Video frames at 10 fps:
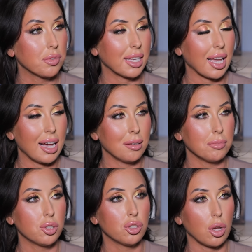Like, I'm
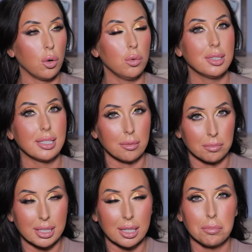so
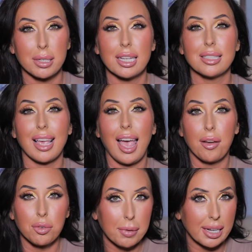tempted because
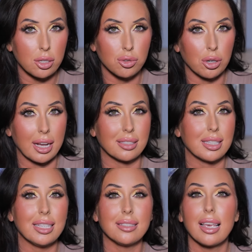everybody who tries
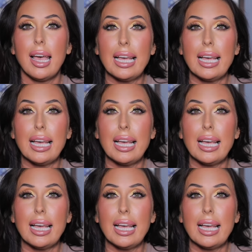these